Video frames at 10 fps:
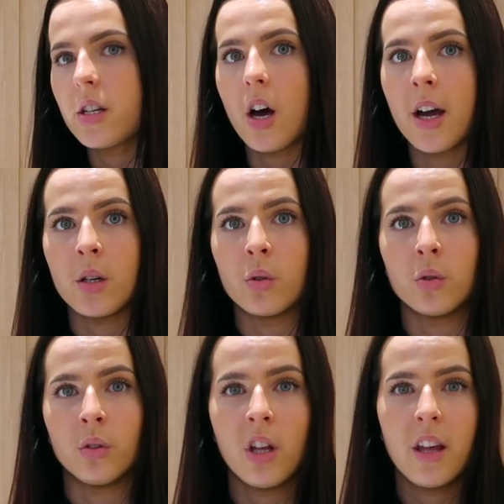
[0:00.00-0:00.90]

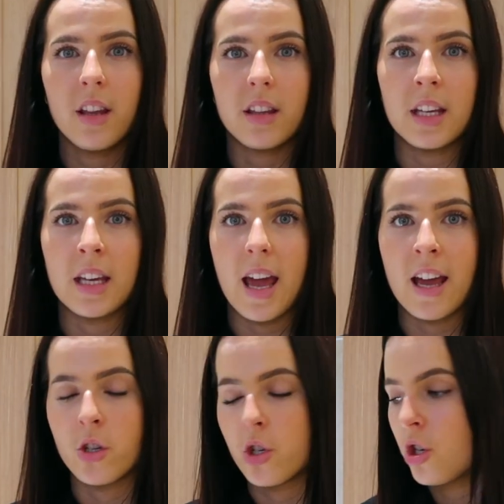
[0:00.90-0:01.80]
tile the
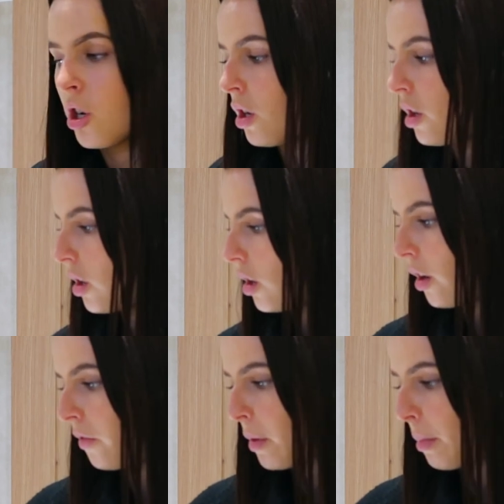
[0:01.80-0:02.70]
edge
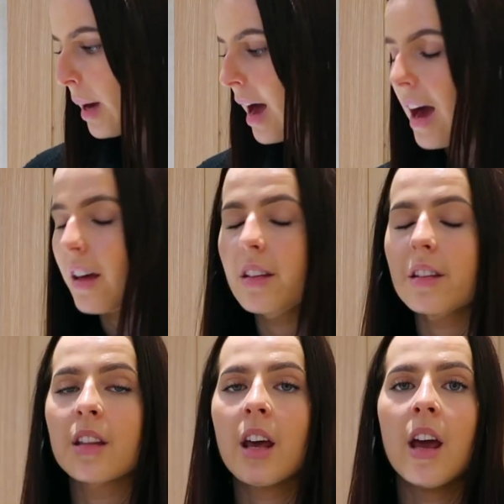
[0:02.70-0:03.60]
of the
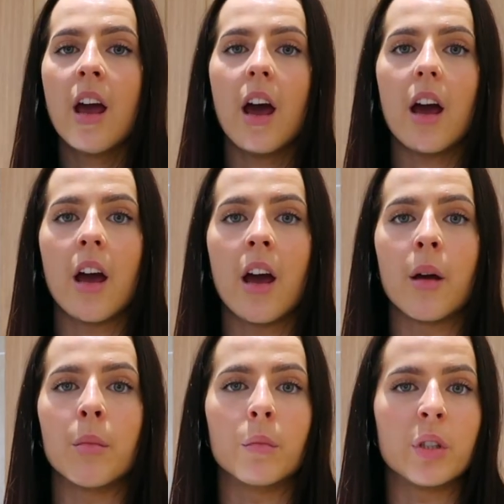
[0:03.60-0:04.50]
bath,
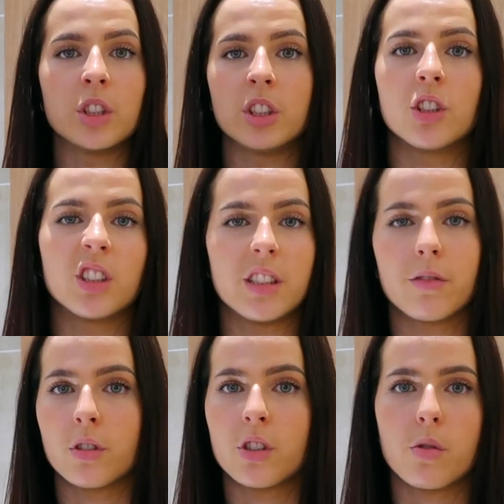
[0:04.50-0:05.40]
which is just
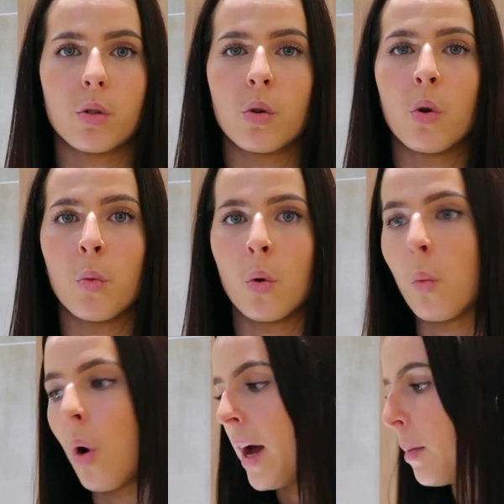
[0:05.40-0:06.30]
different to a normal
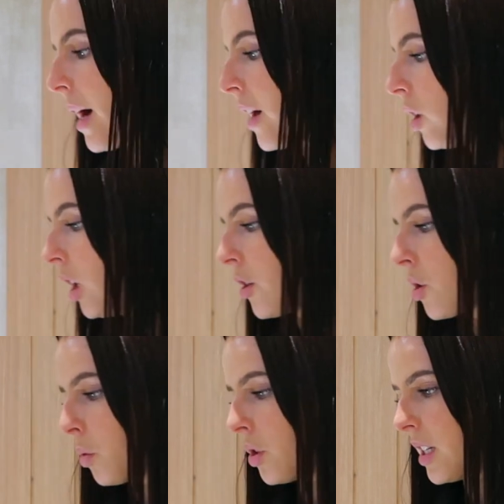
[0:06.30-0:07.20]
white panel. I
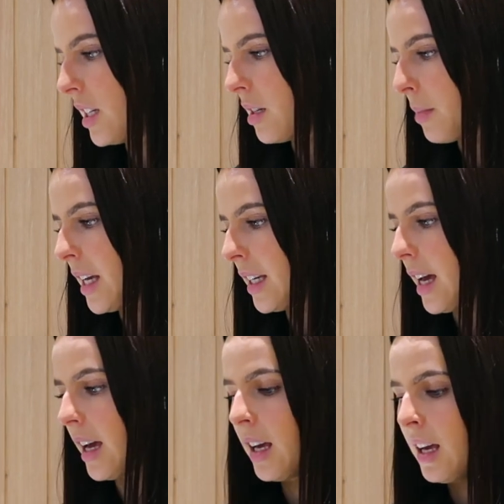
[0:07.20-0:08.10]
just wanted to make
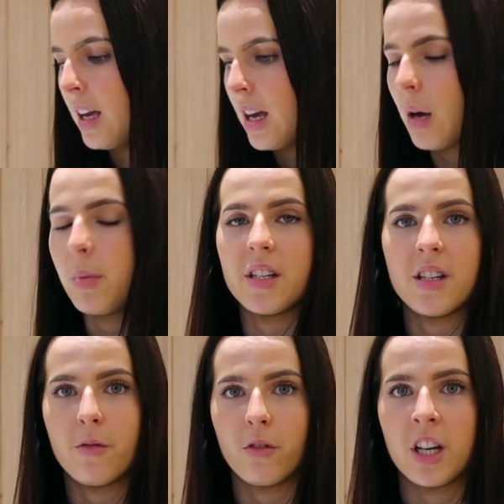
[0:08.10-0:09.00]
it a bit
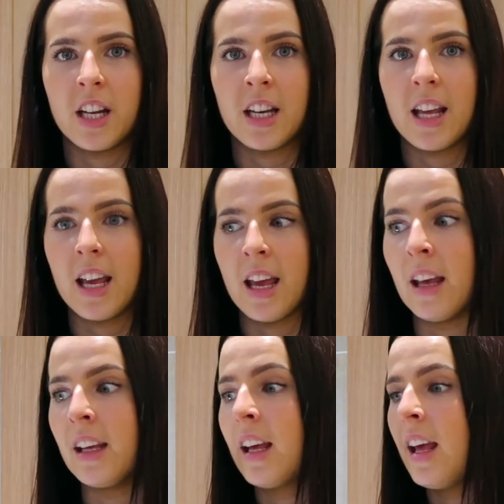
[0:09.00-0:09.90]
different in
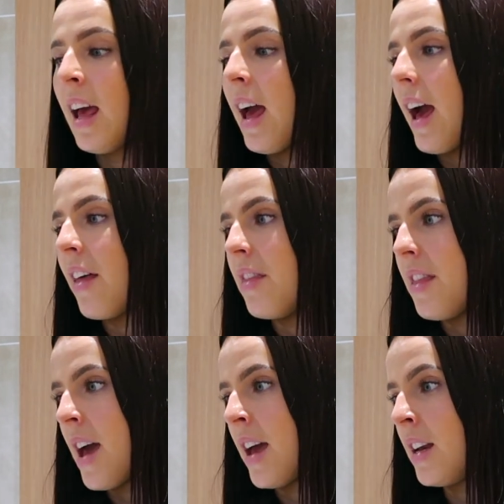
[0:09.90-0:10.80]
here. And
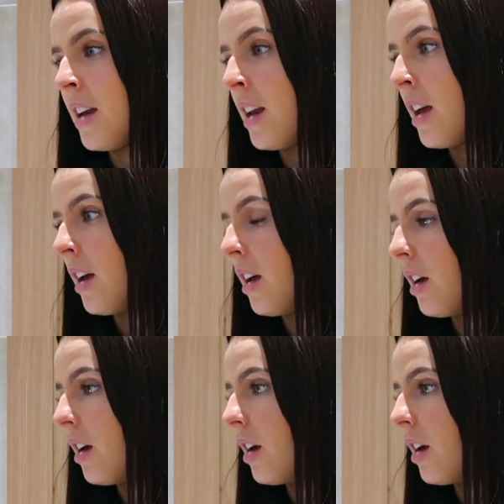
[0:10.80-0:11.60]
then